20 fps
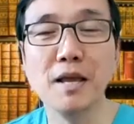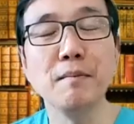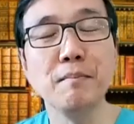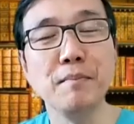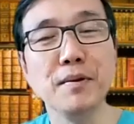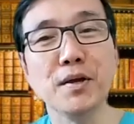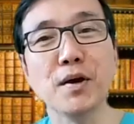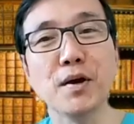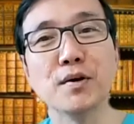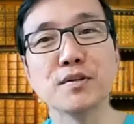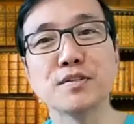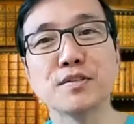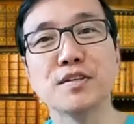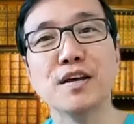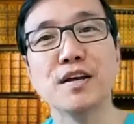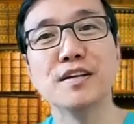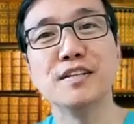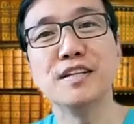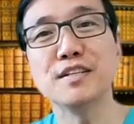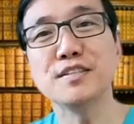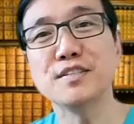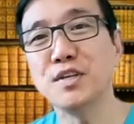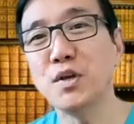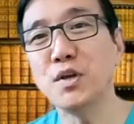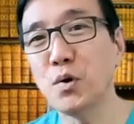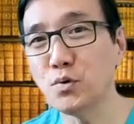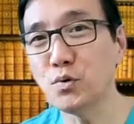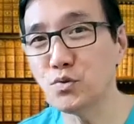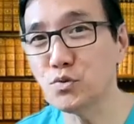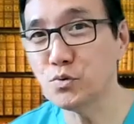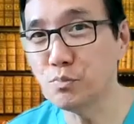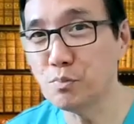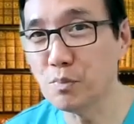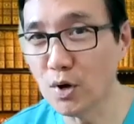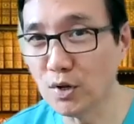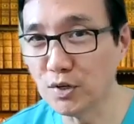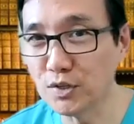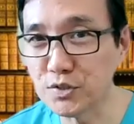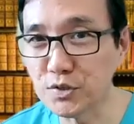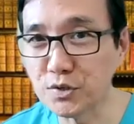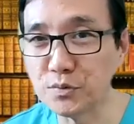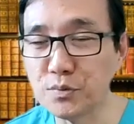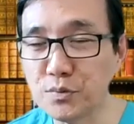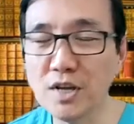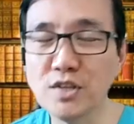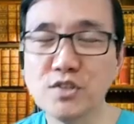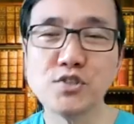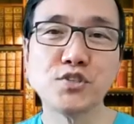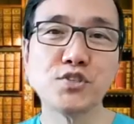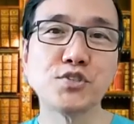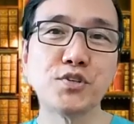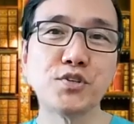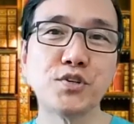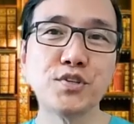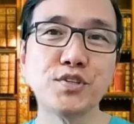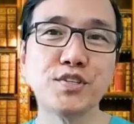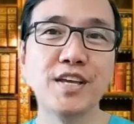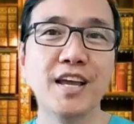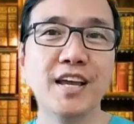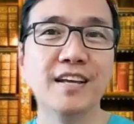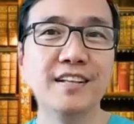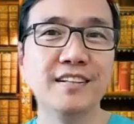because the CO2 monitor registers